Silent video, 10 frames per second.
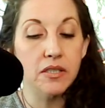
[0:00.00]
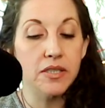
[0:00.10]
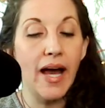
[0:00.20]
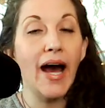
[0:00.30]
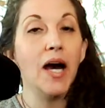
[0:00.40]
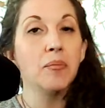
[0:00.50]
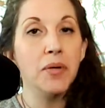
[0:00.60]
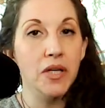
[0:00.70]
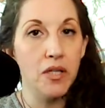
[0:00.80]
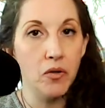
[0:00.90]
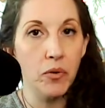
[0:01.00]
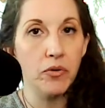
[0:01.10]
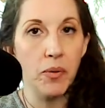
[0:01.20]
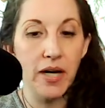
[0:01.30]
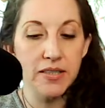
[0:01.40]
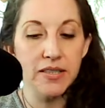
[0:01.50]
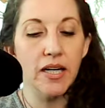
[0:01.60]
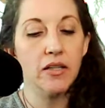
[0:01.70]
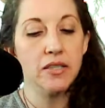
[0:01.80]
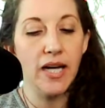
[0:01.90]
tap in with
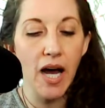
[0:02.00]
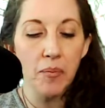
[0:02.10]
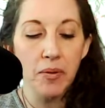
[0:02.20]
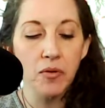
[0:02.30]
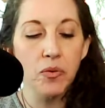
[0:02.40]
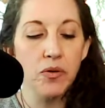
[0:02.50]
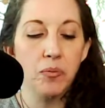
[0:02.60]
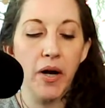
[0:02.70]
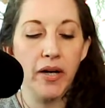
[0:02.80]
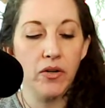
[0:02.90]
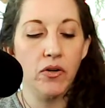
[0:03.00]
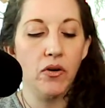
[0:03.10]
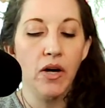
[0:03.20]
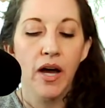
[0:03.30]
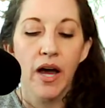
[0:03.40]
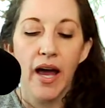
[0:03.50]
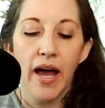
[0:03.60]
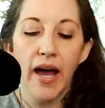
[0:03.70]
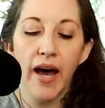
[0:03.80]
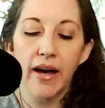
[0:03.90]
Raziel, tap in with Michael
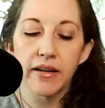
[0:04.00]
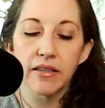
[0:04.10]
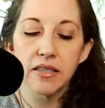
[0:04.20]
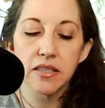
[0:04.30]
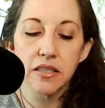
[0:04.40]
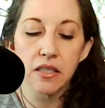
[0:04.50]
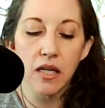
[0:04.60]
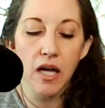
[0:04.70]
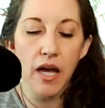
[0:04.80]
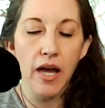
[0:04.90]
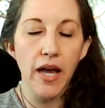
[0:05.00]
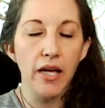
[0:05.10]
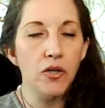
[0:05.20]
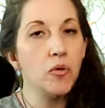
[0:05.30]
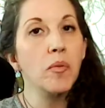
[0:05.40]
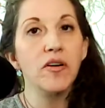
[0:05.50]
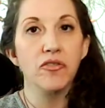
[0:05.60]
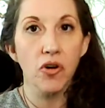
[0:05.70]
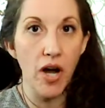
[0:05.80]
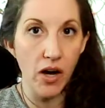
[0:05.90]
and and
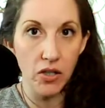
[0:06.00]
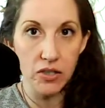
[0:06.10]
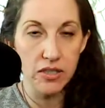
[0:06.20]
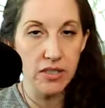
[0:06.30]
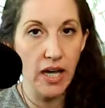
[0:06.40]
whomever else